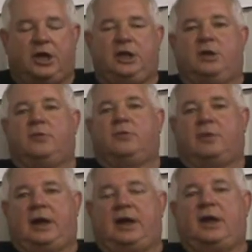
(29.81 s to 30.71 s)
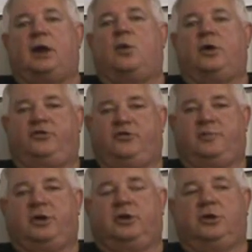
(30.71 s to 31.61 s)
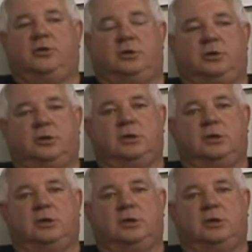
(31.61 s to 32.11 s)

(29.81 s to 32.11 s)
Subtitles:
tell you right now what you've been doing.